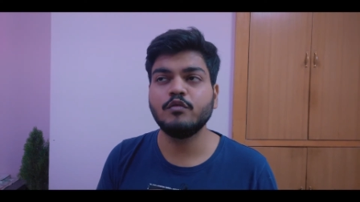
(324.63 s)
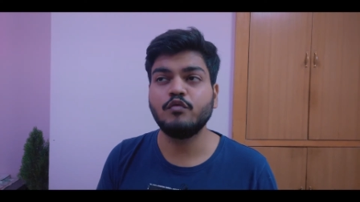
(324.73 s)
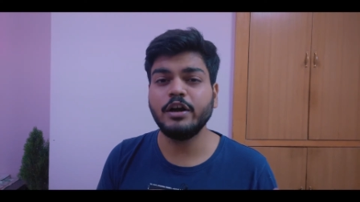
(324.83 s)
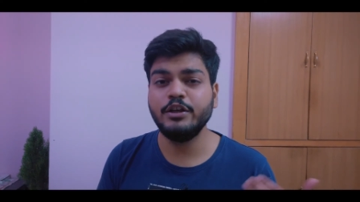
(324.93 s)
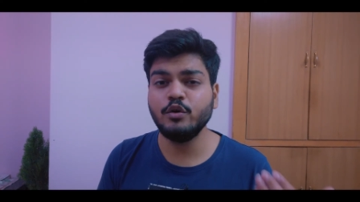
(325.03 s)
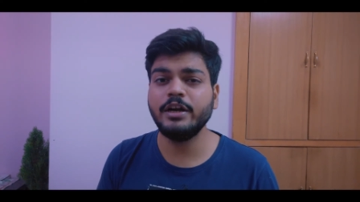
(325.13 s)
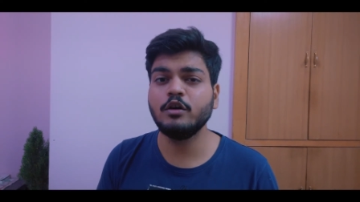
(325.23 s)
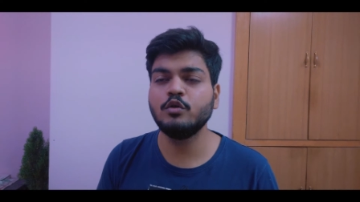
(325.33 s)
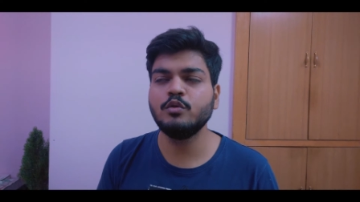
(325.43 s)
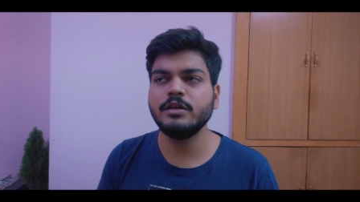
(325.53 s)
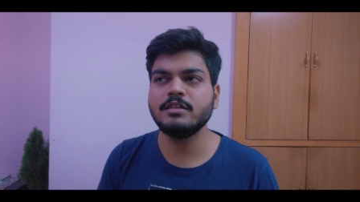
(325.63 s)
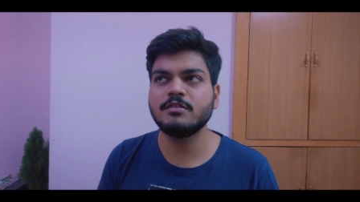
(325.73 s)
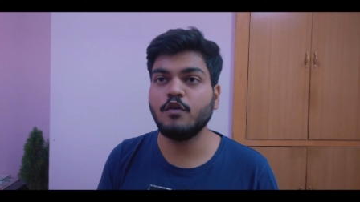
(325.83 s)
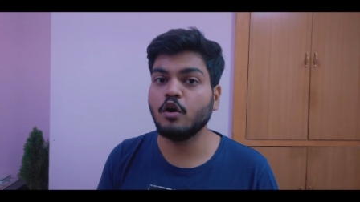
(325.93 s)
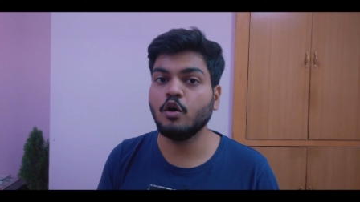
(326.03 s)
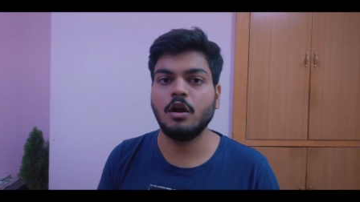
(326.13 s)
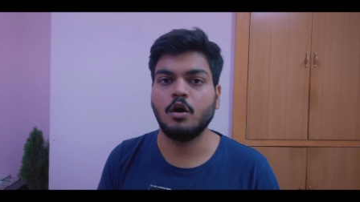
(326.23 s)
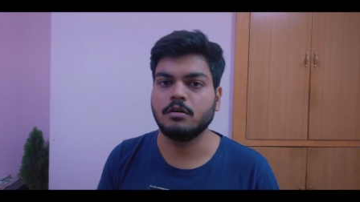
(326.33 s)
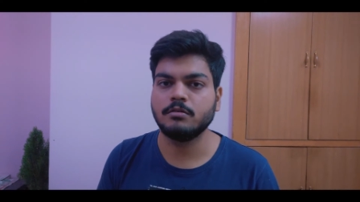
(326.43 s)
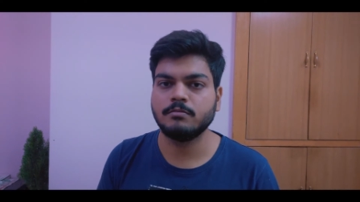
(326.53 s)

What you need to do is follow along.